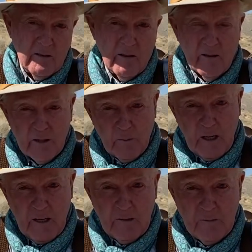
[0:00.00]
or a
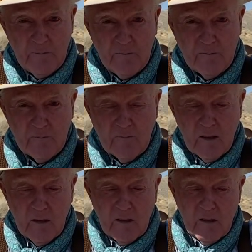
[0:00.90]
spade.
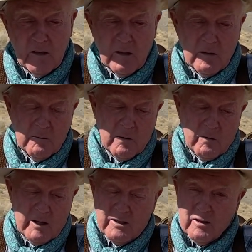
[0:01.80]
But
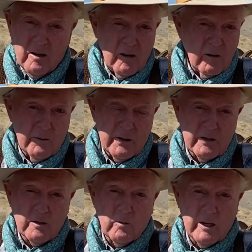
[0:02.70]
when it's all over,
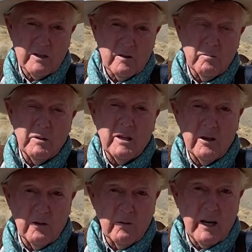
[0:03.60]
there's a western bit
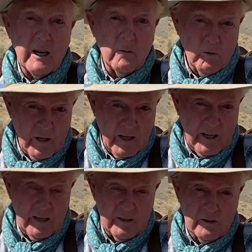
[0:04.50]
and you're riding
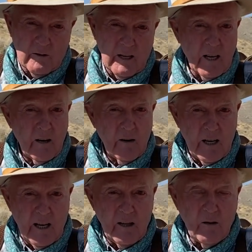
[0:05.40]
one-handed. So now,
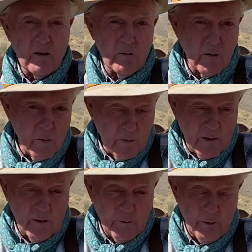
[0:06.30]
A, you can rope
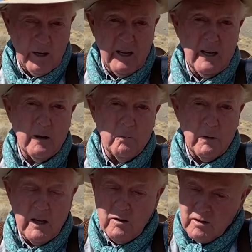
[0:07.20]
with your free hand, and
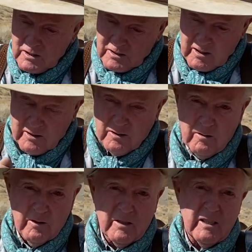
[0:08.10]
B, you can shut your
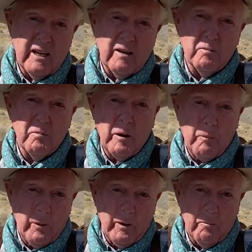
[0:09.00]
horse down by
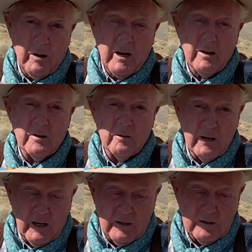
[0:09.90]
pulling back on the
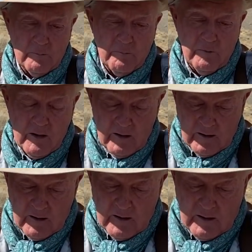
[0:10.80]
reins.
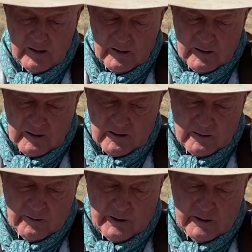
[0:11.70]

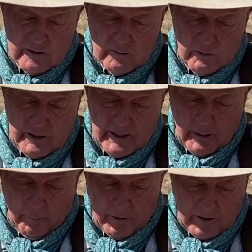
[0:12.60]
So this is what happened to